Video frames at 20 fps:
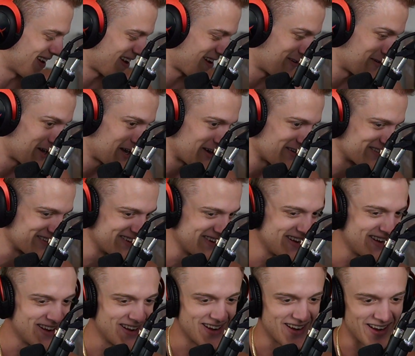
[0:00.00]
oh no.
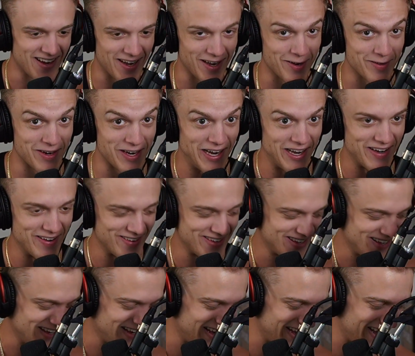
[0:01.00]
Oh no.
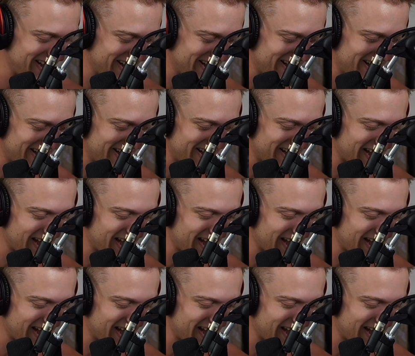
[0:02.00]
Uh,